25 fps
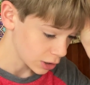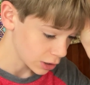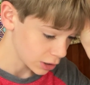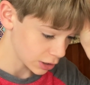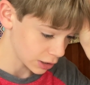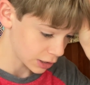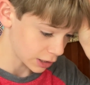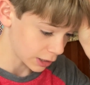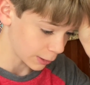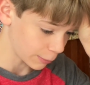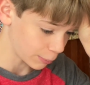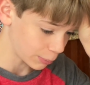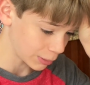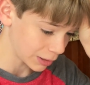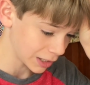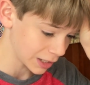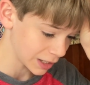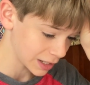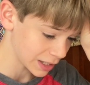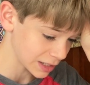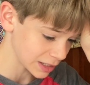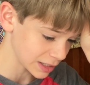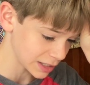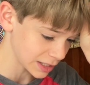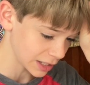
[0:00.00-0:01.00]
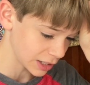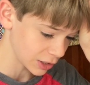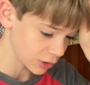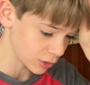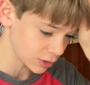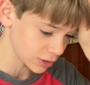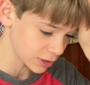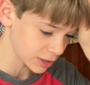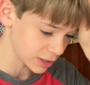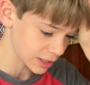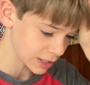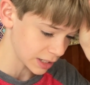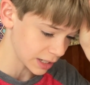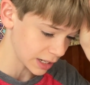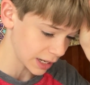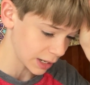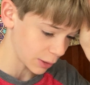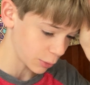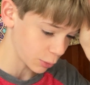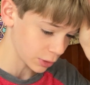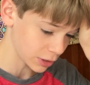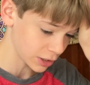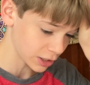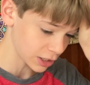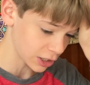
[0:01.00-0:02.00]
The company continues today
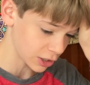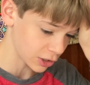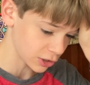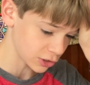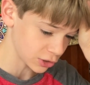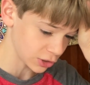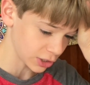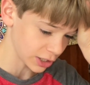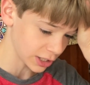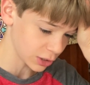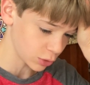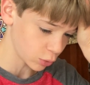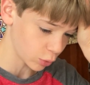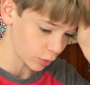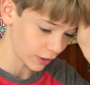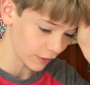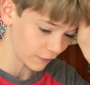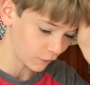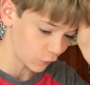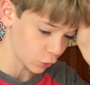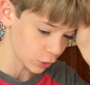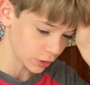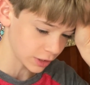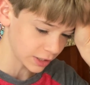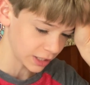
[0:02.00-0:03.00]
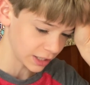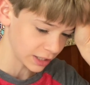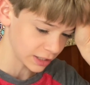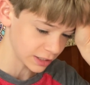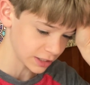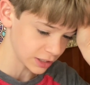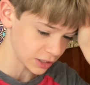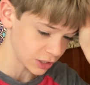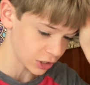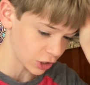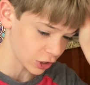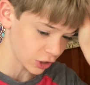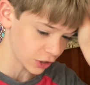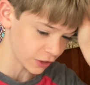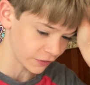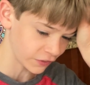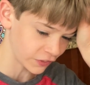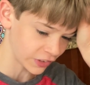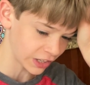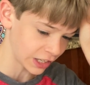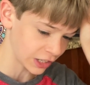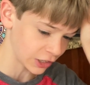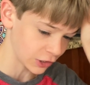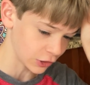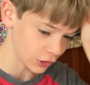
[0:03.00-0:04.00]
with cars like 2014's Darth
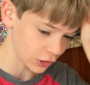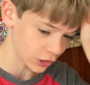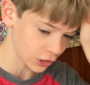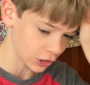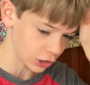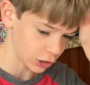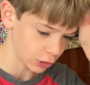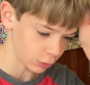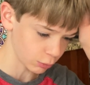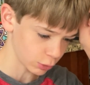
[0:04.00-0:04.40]
Vader car,